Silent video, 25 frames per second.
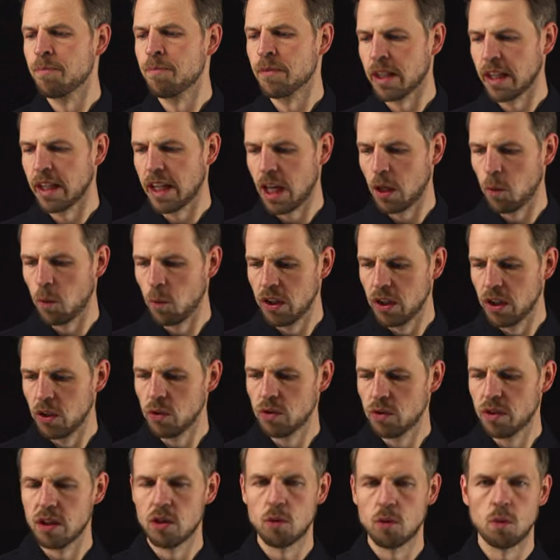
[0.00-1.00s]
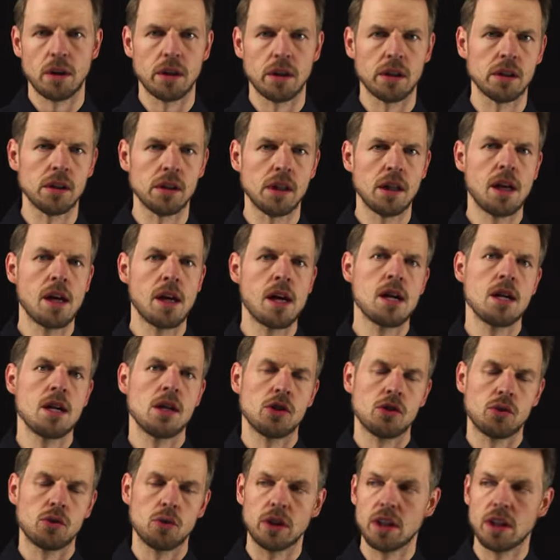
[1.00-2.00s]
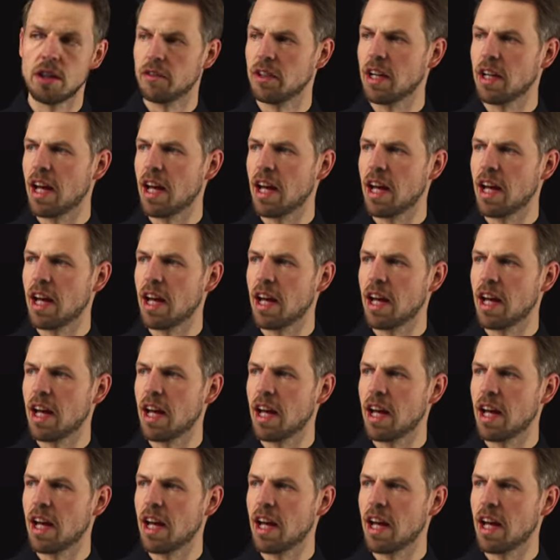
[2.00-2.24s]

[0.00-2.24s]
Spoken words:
Can we use this one to give an